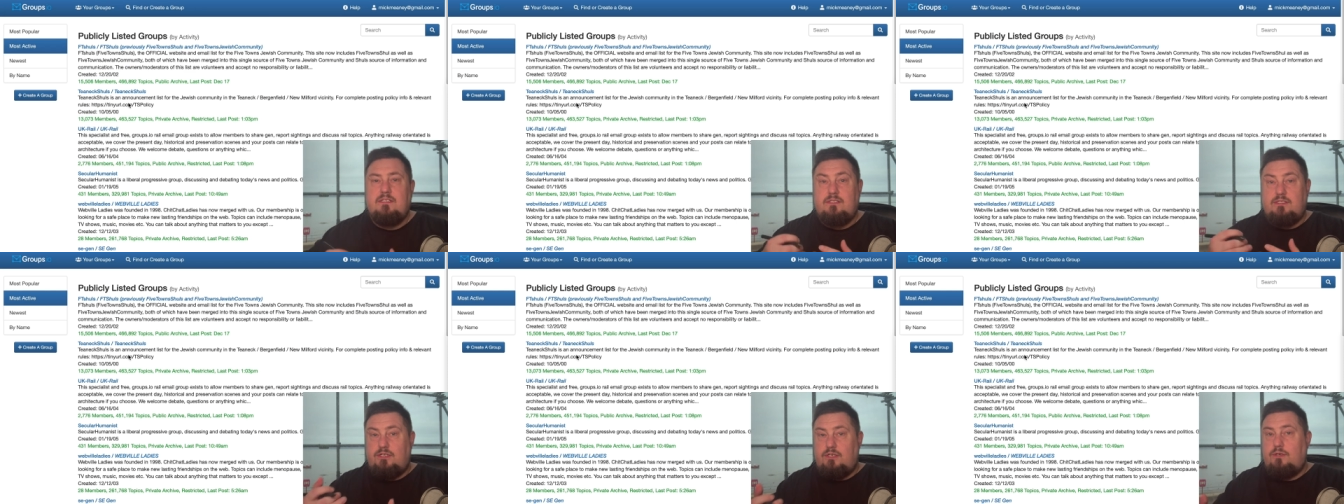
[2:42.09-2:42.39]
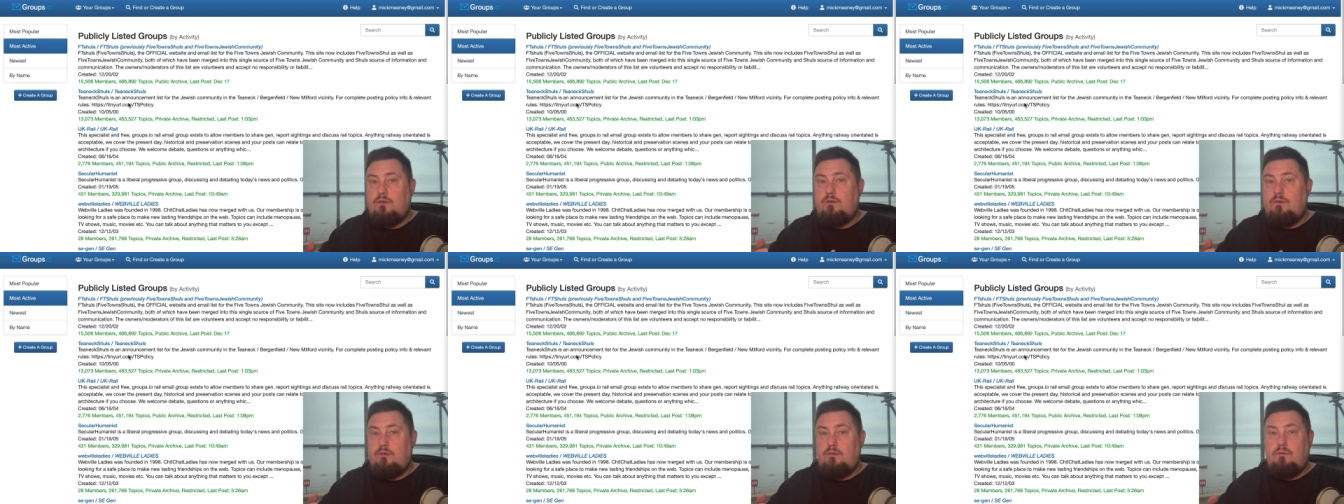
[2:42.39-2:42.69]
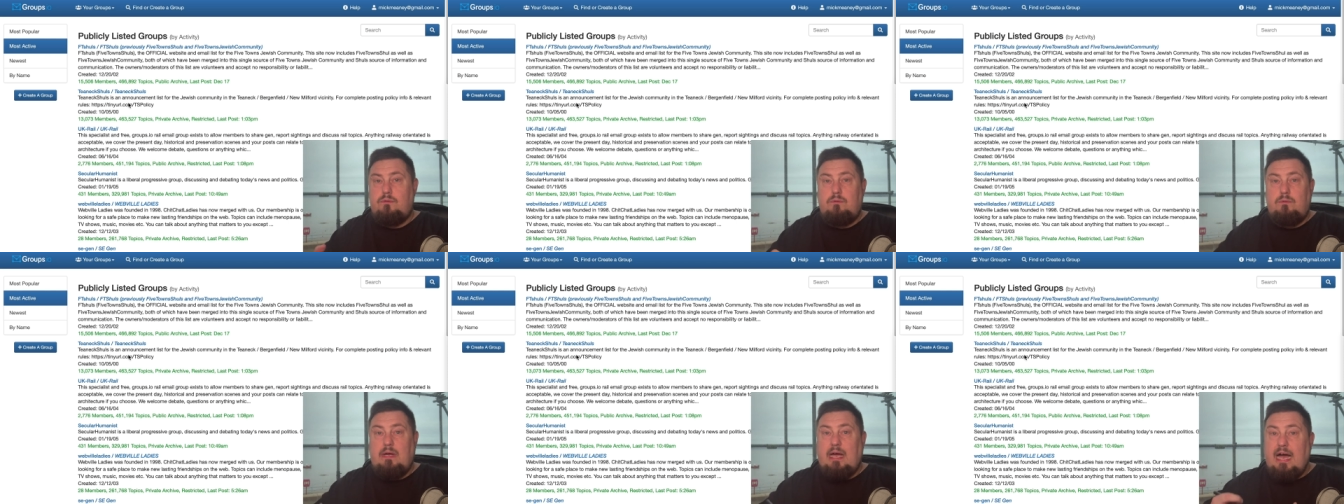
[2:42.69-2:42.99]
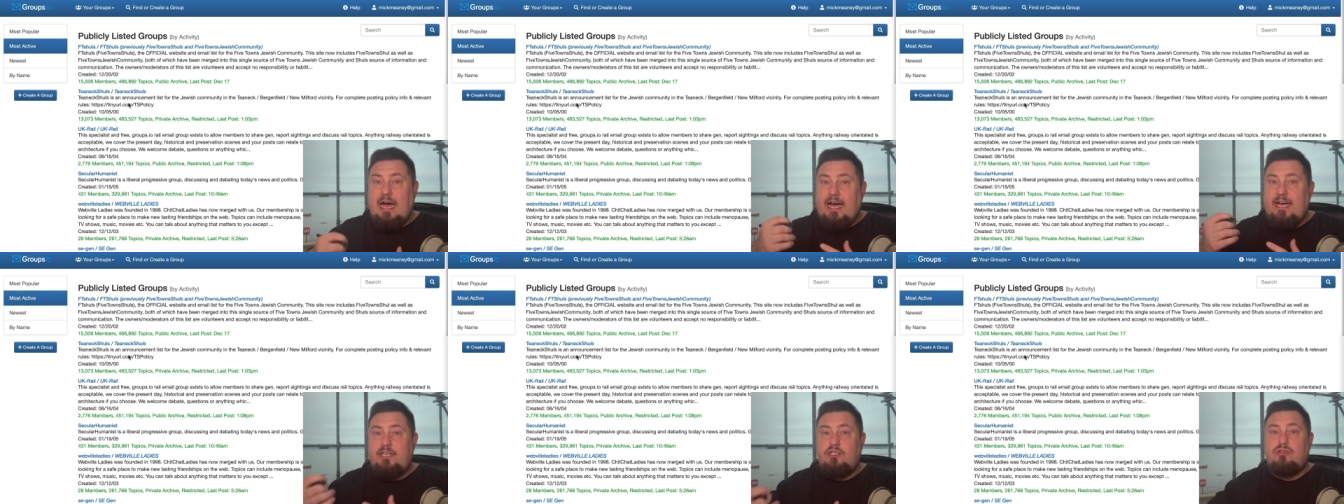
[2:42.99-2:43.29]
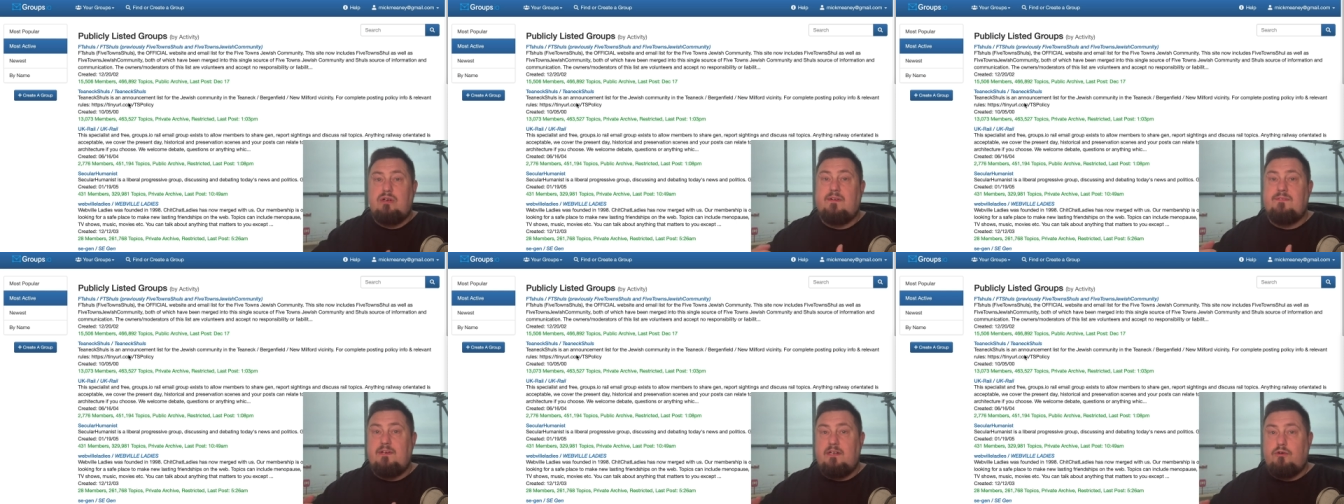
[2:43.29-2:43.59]
to high
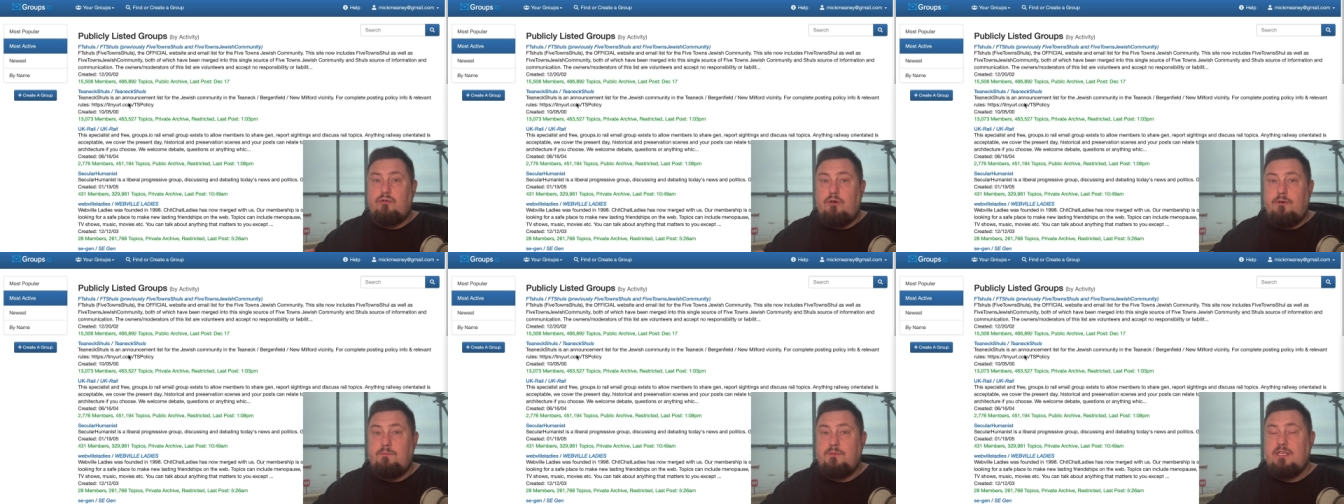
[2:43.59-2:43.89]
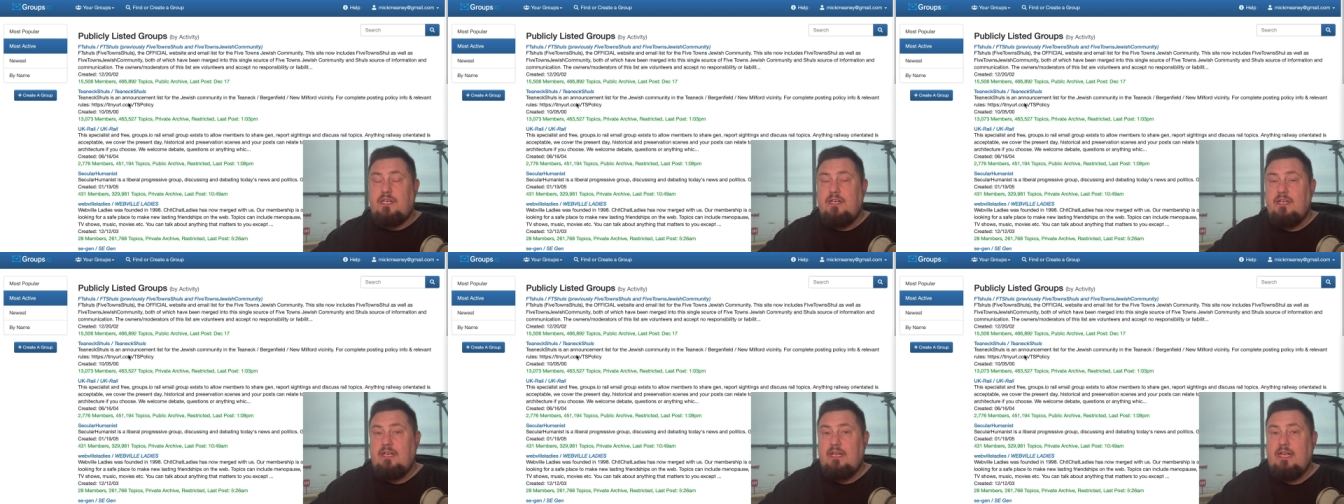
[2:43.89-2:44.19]
traffic groups